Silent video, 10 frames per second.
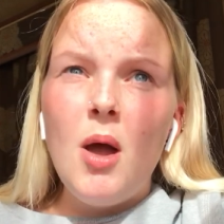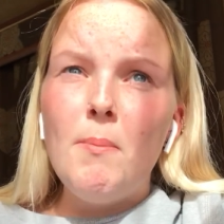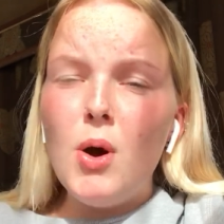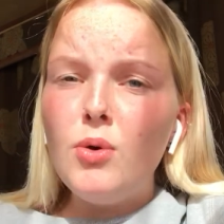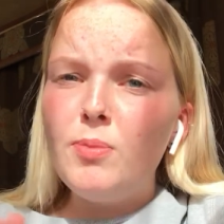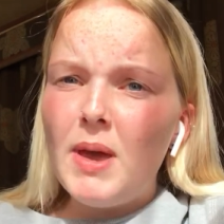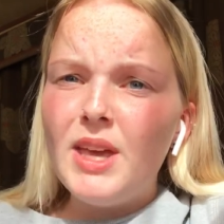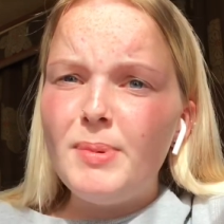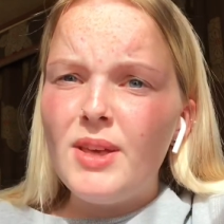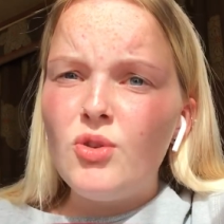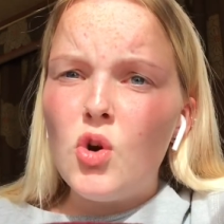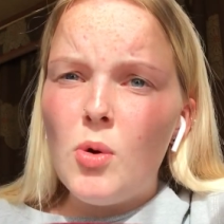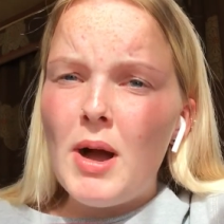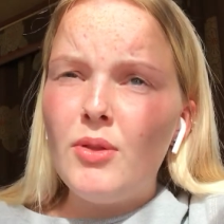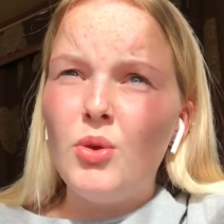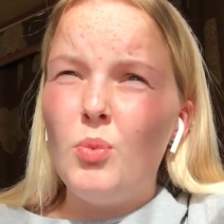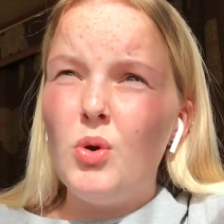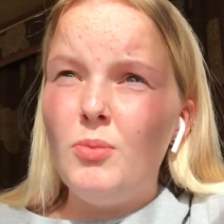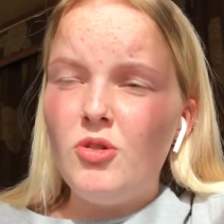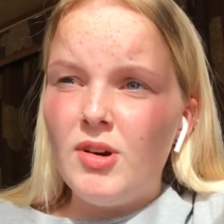Most babies come out the
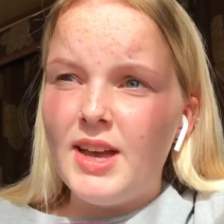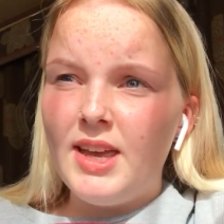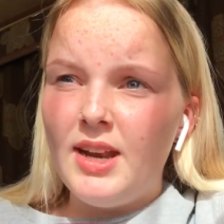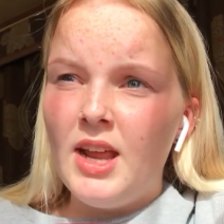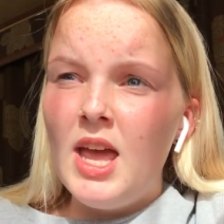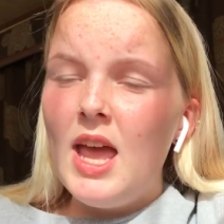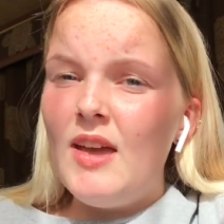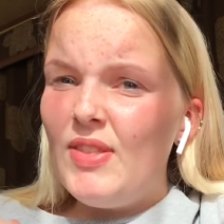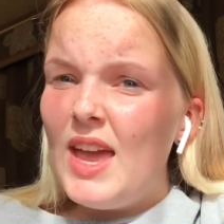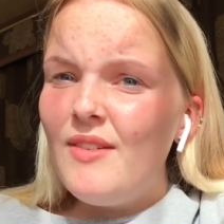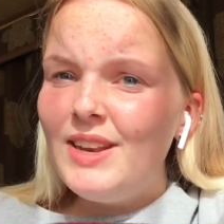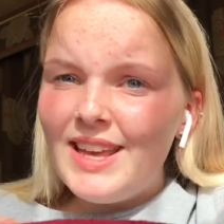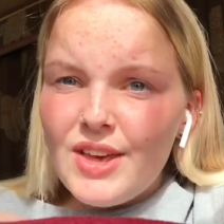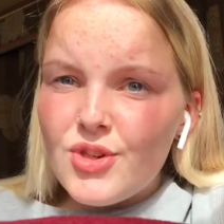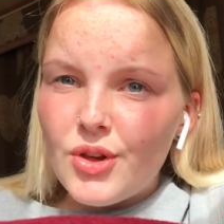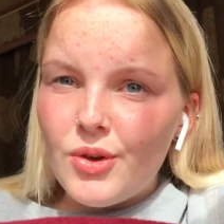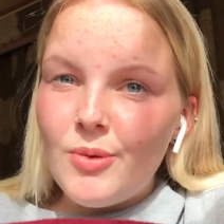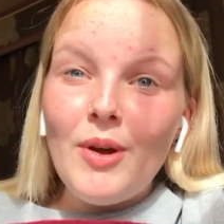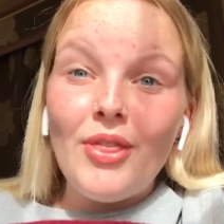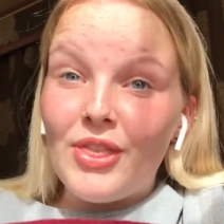womb crying. If they have an
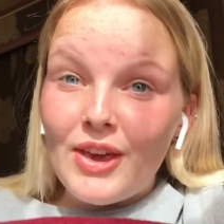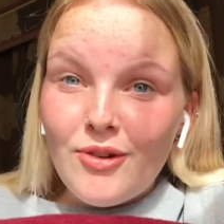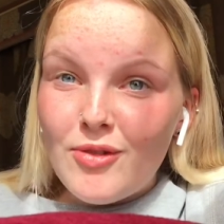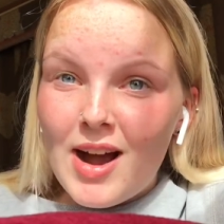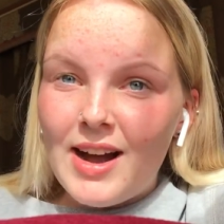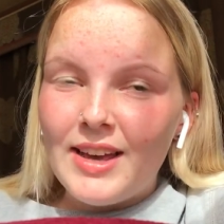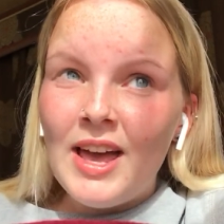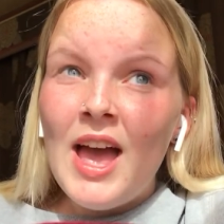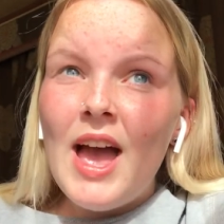issue, they cry.